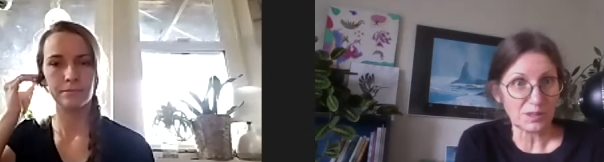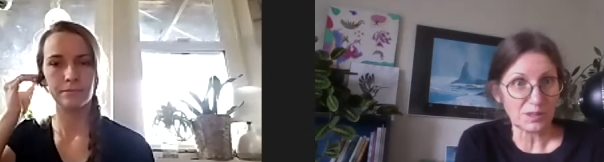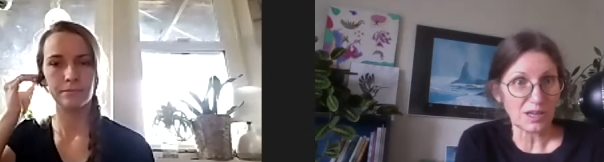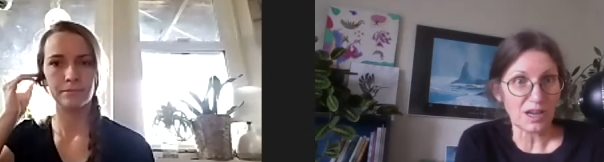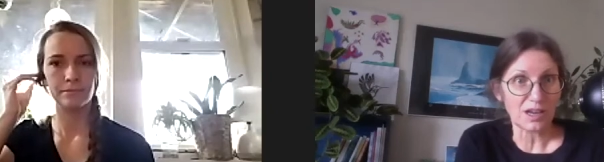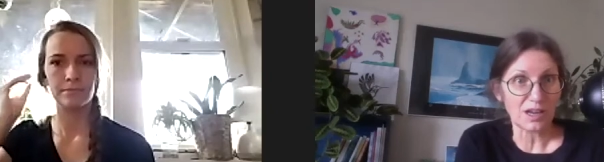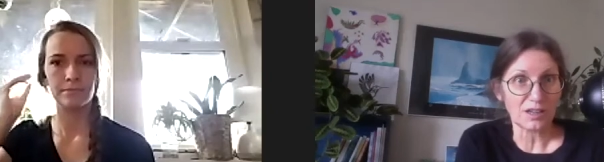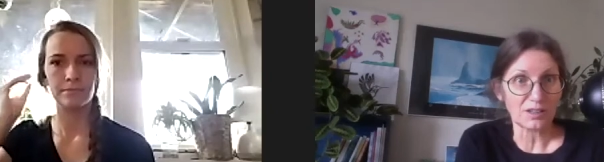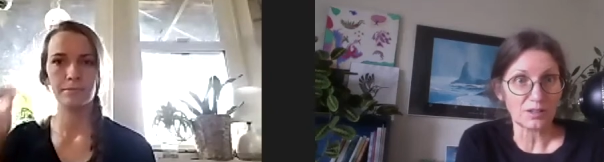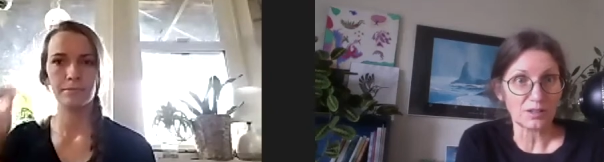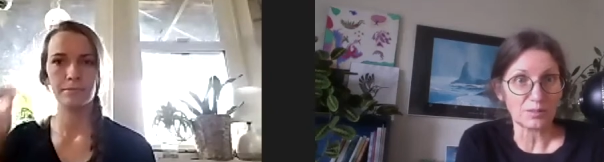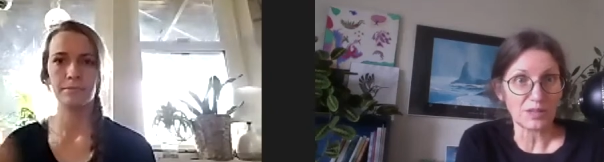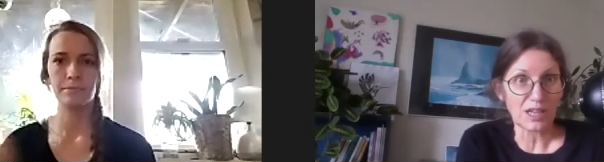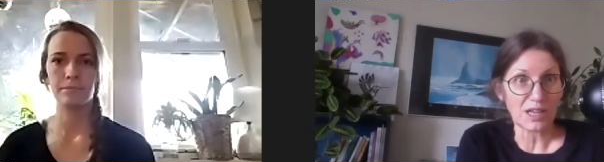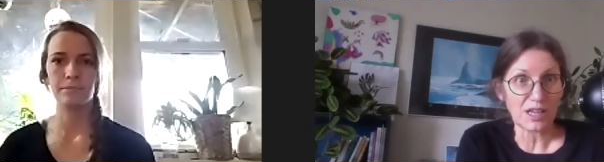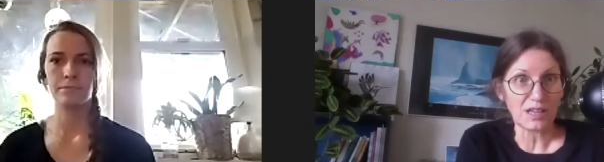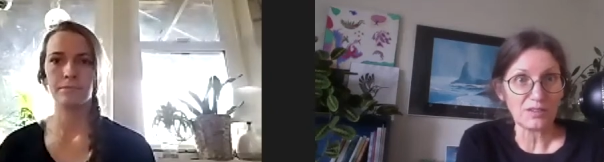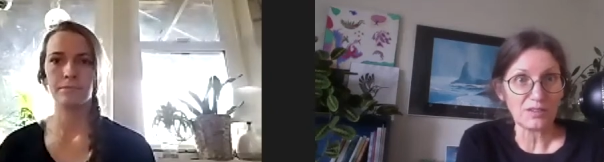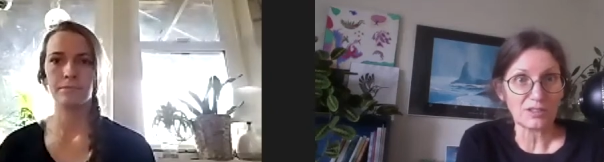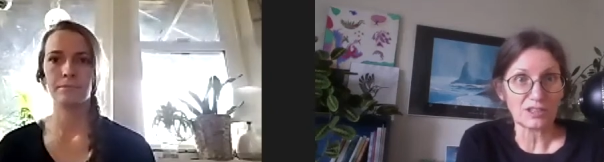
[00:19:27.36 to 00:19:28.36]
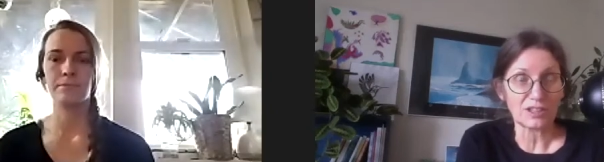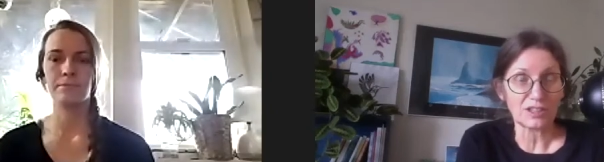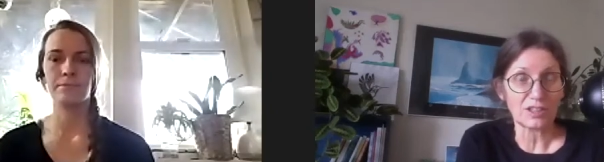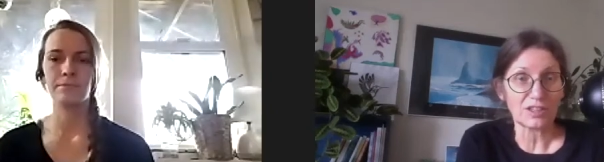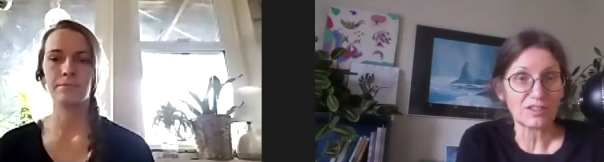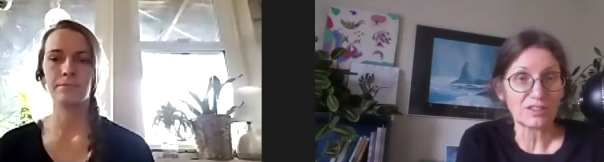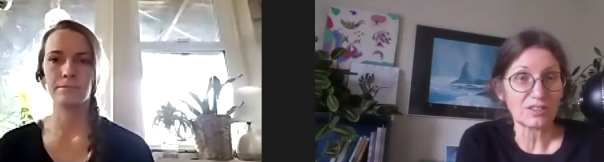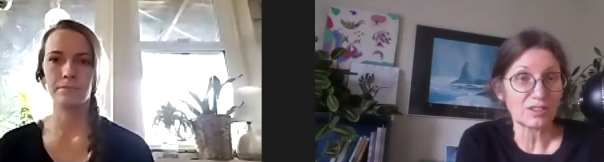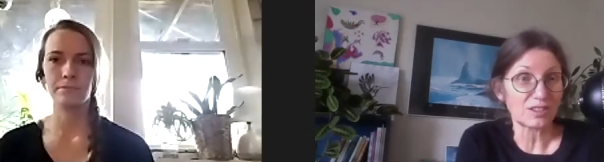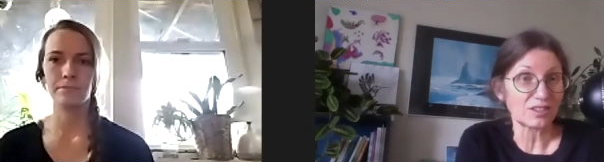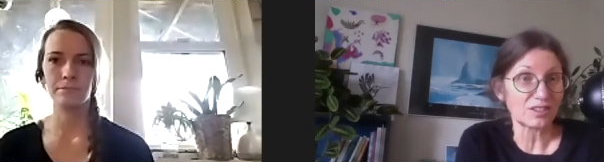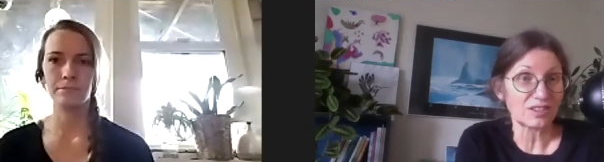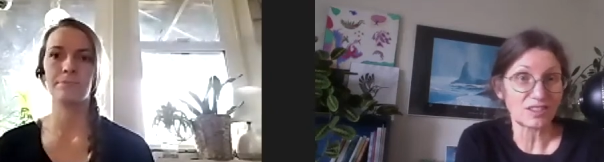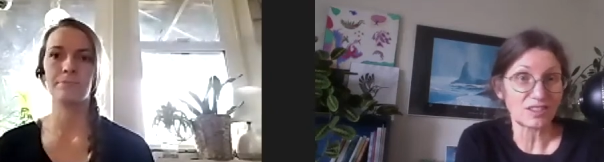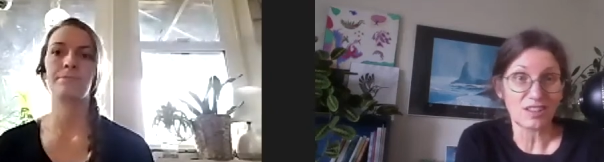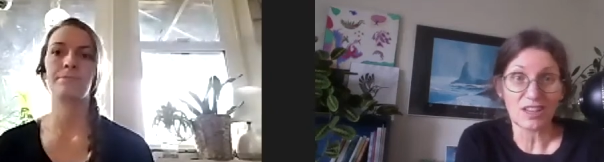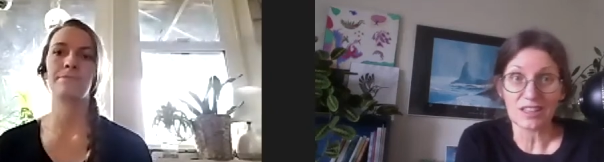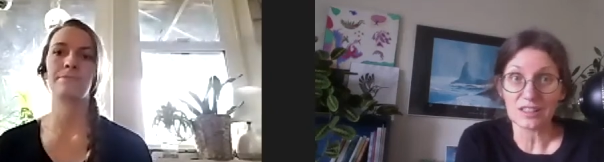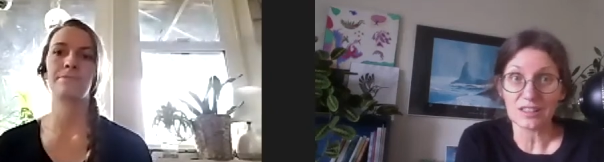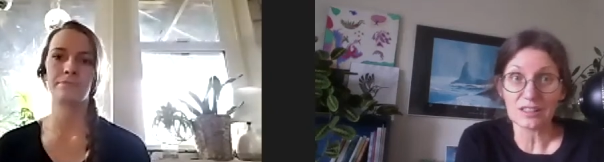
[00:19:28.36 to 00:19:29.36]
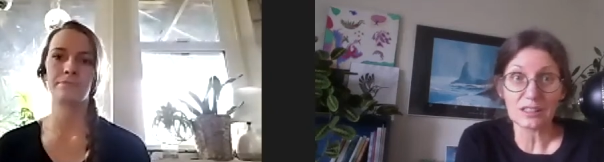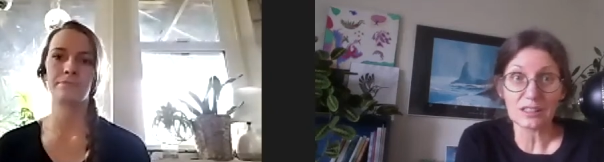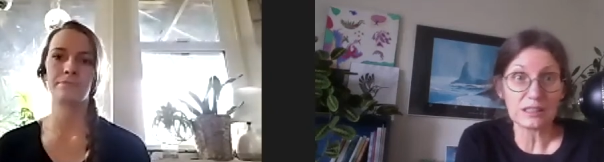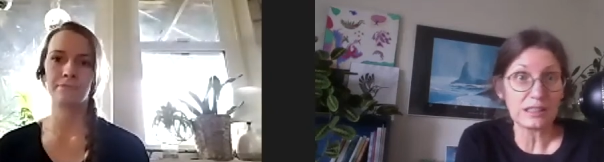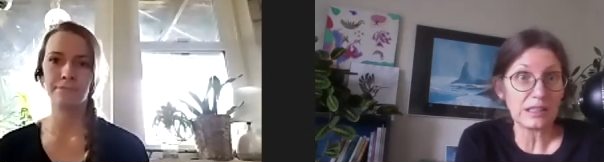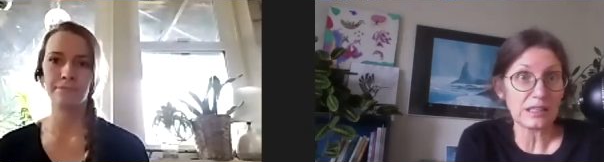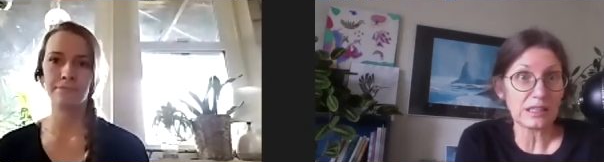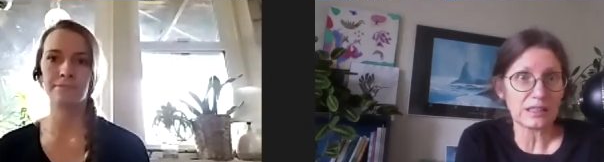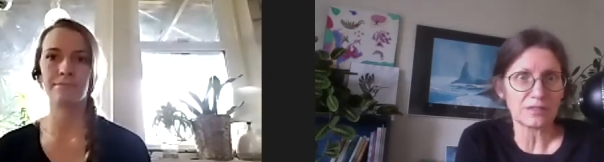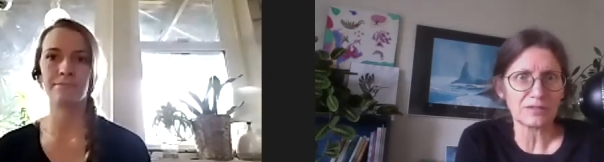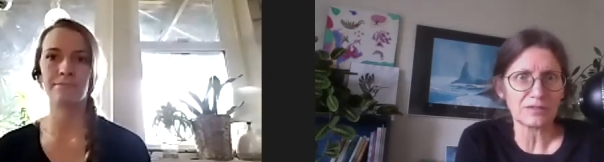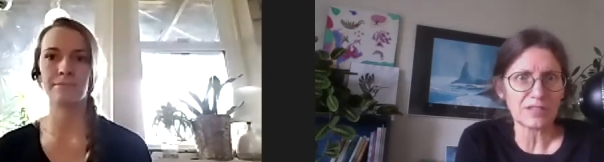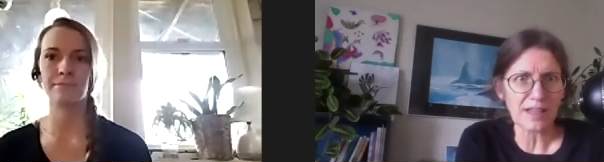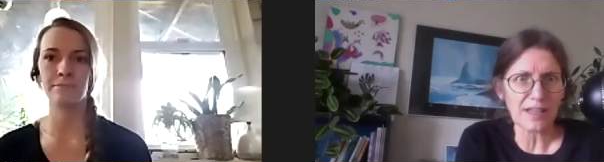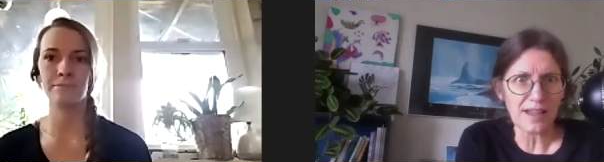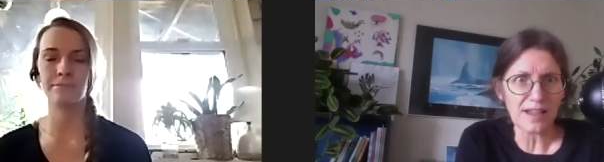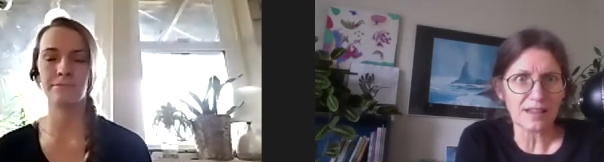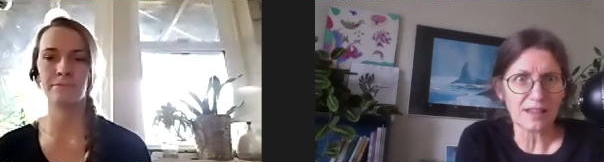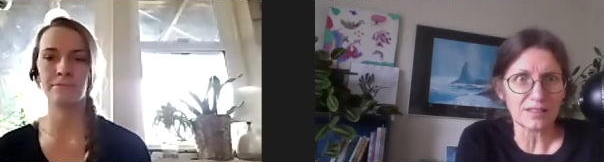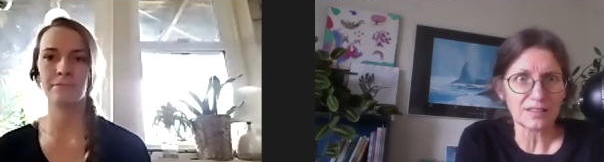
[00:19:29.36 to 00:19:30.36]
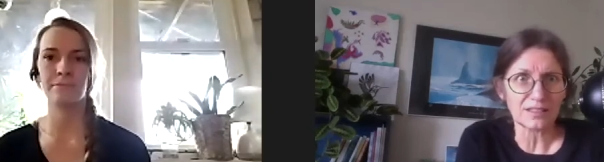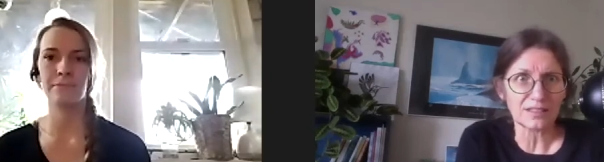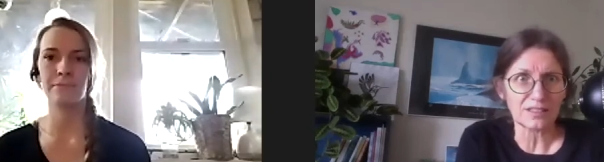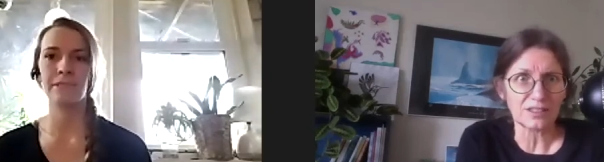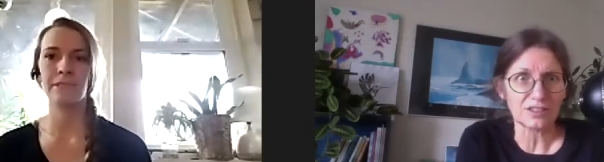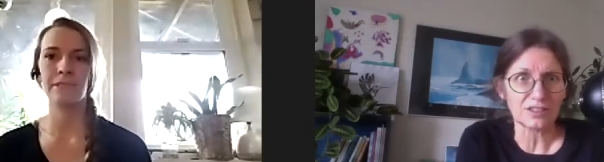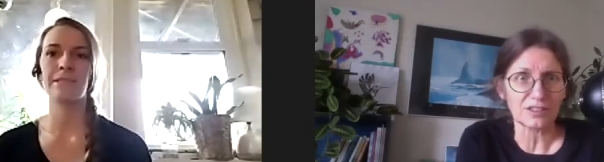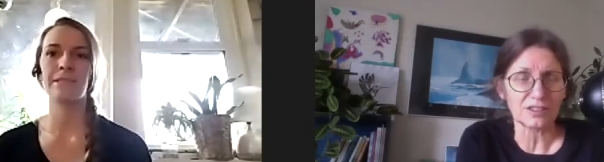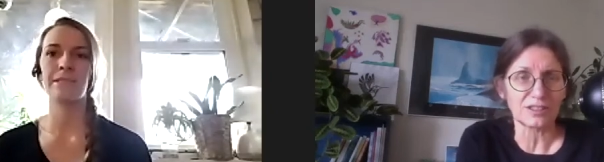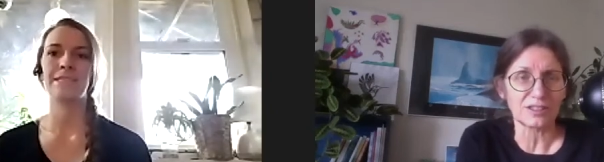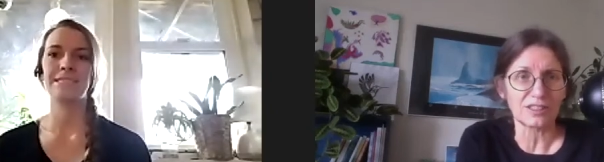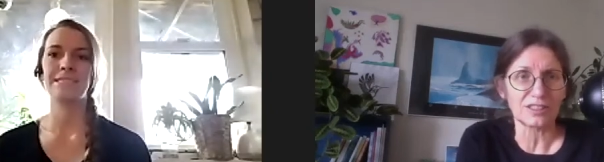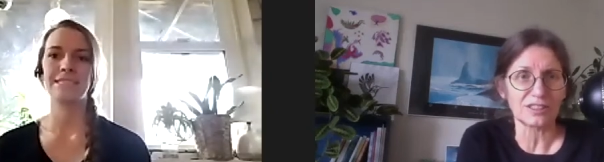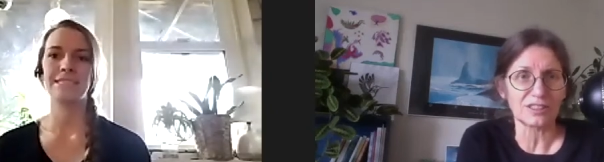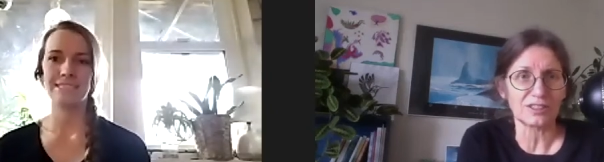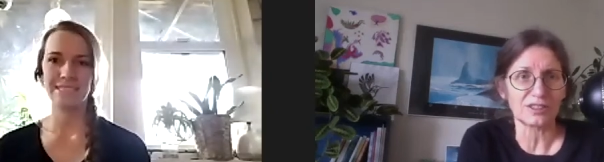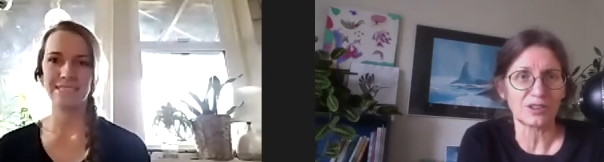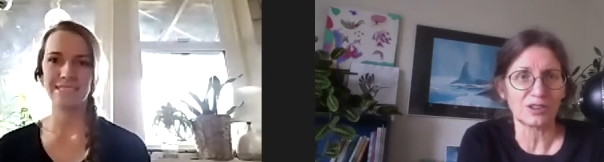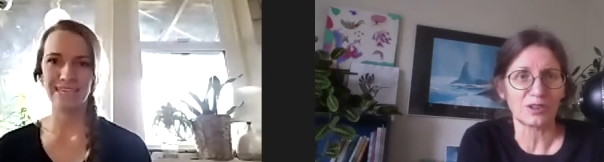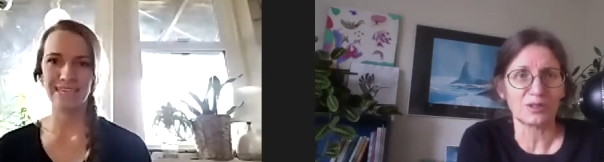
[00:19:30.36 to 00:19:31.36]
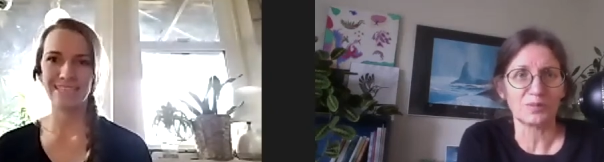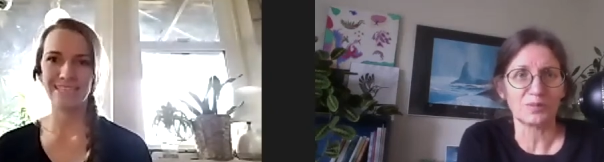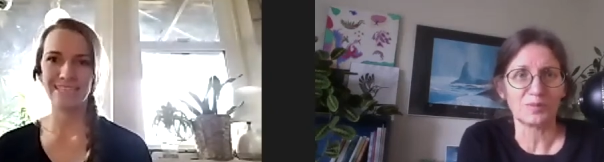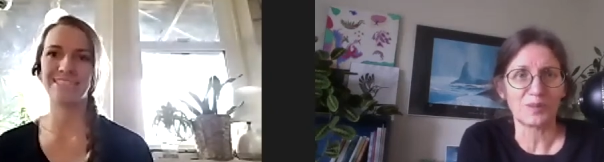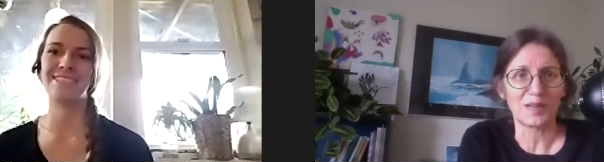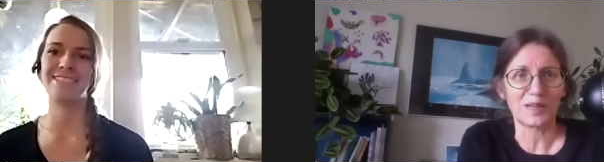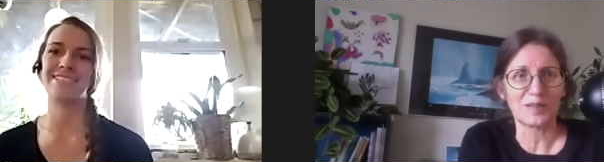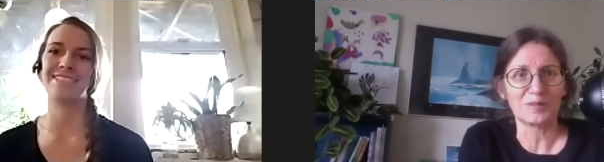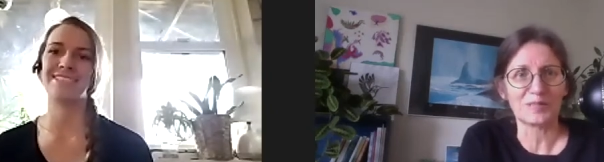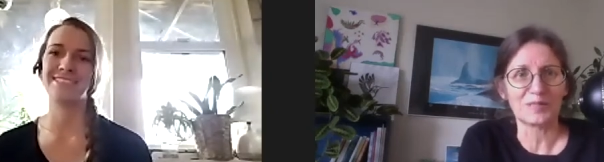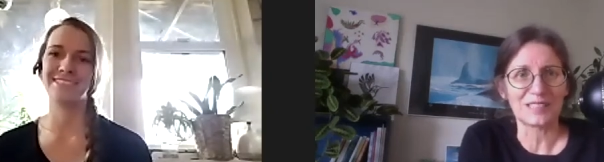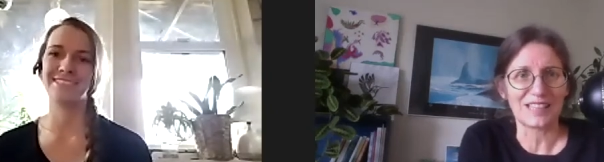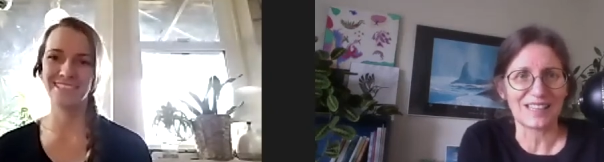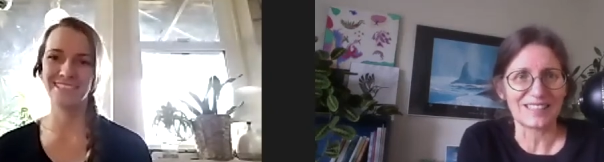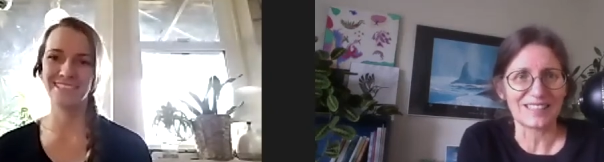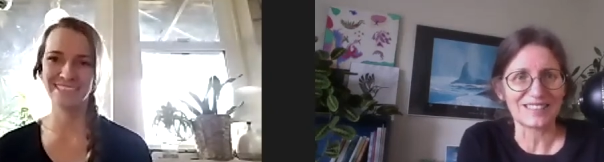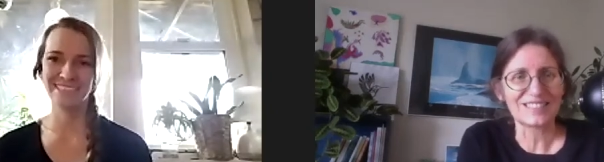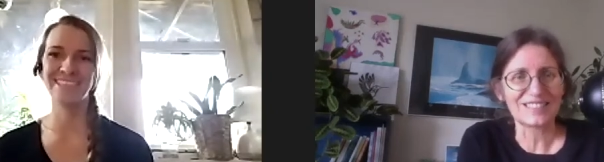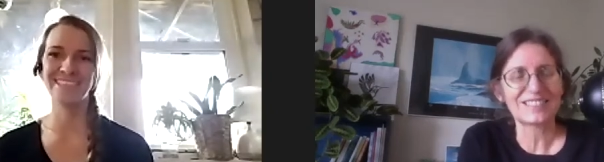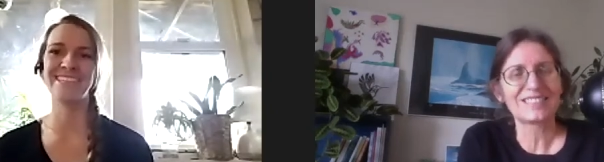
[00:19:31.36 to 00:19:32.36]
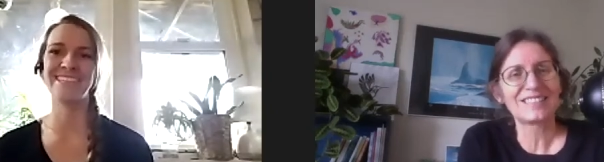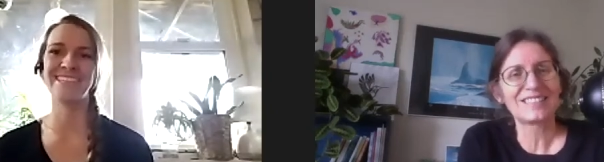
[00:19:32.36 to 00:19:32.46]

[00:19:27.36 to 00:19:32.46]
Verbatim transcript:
Speaker 1: eye on their behavior, and also there's a lot of cleaning of tanks in your in your home. Yeah. I would guess.